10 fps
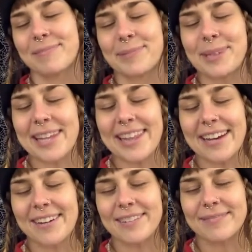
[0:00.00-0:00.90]
Breathe
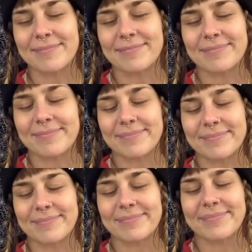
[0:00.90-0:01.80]
out
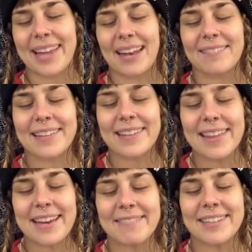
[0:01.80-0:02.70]
and feel
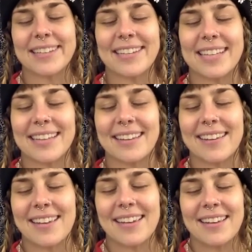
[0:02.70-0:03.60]
that feeling
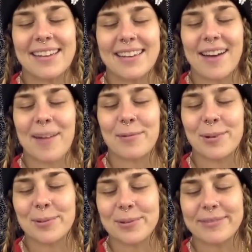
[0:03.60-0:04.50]
of
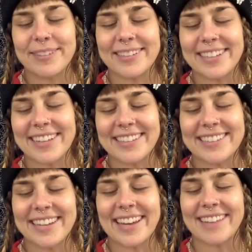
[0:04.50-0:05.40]
what it would feel like
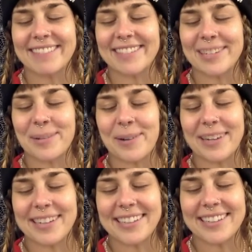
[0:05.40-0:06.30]
to have what you wanted.